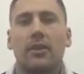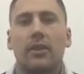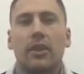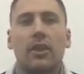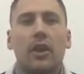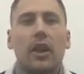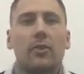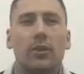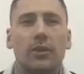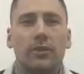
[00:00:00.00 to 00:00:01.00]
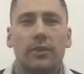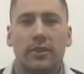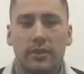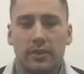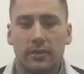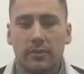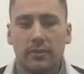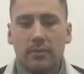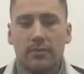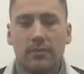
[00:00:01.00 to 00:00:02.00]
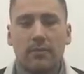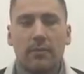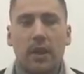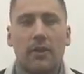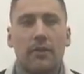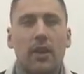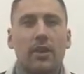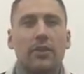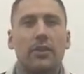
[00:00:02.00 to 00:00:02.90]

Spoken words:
the online world, but I find